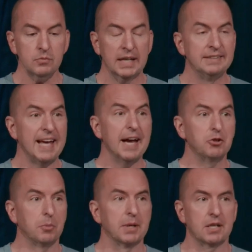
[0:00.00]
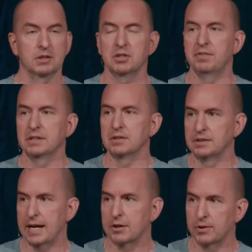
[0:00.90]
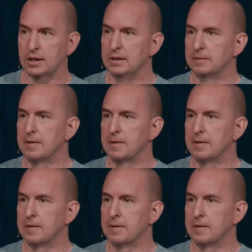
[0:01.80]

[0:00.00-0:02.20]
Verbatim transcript: And Daniel, because of his integrity,